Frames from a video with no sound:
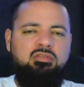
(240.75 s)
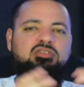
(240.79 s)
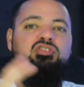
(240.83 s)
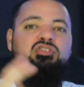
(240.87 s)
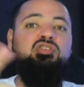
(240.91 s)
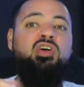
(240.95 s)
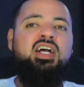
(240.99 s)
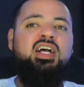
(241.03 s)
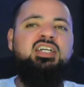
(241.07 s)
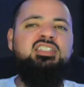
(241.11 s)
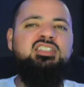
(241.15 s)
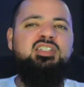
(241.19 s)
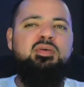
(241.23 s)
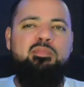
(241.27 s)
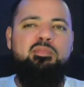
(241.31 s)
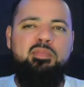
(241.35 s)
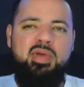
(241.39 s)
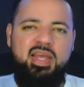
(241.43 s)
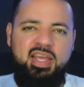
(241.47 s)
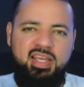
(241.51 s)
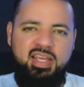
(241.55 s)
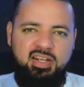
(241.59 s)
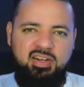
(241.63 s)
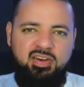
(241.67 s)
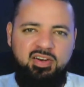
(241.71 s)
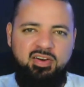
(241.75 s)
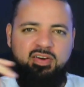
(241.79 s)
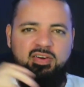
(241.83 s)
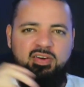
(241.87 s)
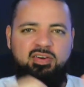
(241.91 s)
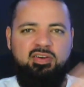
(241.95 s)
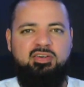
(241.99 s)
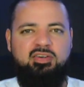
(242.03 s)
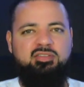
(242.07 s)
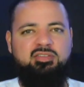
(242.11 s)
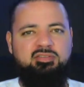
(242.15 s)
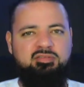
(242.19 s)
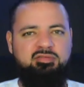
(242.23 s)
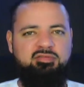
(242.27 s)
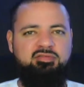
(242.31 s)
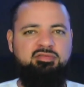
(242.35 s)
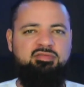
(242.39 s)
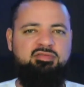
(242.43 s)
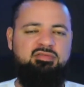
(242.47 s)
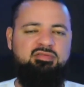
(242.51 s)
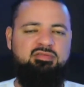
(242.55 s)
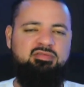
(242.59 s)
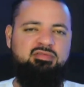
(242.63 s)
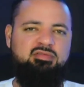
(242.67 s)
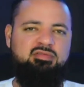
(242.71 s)
trying to make her
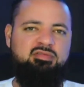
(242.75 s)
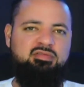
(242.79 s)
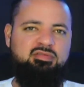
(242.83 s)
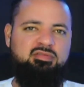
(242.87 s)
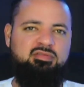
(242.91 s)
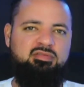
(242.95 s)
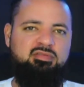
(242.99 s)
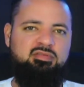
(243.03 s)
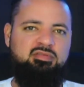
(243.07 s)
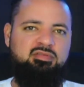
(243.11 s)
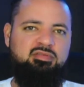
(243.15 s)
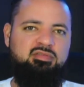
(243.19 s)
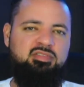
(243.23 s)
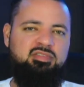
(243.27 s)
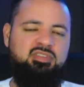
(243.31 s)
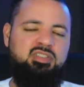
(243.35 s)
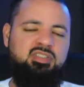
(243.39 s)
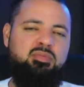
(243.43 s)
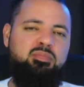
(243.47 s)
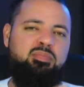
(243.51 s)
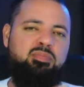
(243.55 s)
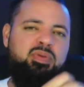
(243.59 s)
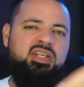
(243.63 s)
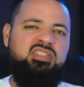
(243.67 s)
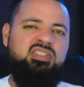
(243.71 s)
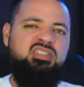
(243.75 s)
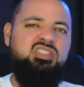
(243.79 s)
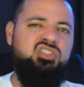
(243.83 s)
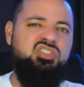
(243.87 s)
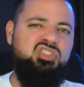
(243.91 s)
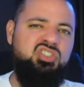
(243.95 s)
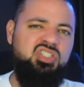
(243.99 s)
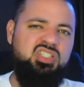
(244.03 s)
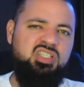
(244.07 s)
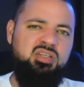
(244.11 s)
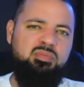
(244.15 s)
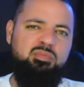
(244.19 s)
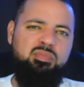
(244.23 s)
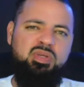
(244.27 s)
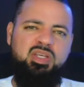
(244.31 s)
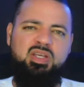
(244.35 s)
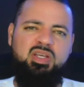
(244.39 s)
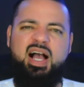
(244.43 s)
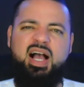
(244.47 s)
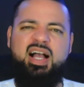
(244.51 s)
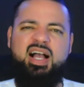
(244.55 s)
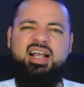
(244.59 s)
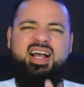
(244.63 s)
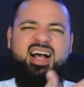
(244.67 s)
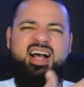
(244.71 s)
the best that she can be.
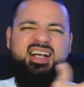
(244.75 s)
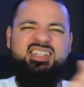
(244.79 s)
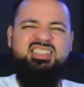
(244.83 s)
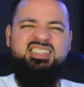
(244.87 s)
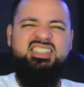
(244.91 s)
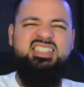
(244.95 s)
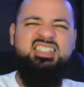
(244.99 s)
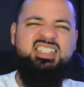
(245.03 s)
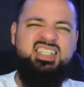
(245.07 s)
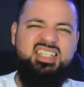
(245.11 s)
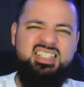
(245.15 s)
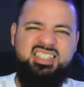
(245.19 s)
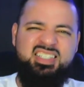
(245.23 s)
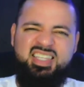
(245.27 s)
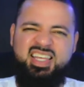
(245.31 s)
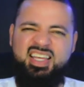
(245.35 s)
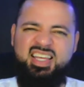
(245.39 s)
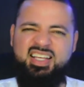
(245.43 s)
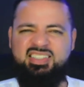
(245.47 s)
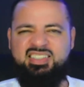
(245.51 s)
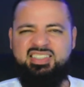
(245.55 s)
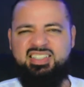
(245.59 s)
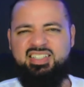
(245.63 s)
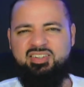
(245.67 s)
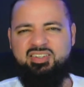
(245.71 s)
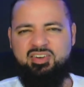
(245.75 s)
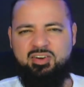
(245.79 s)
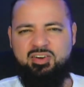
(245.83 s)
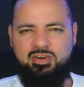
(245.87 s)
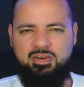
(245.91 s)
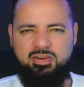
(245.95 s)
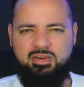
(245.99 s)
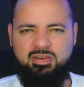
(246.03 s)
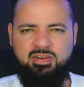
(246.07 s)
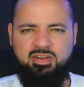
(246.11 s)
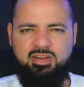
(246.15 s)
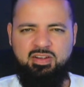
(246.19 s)
I, I see these things in her.